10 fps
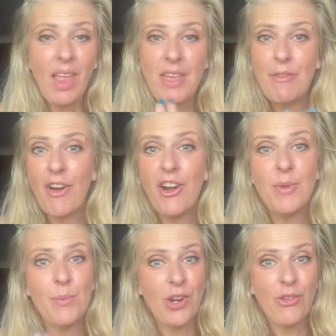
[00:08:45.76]
the
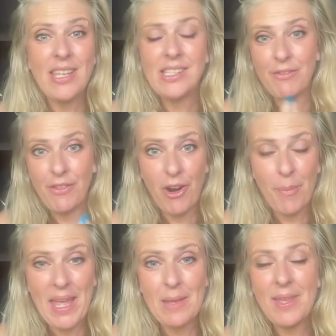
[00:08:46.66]
environment we're creating for
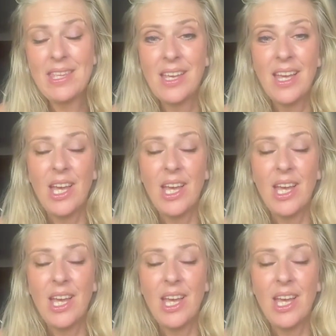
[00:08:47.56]
our babies,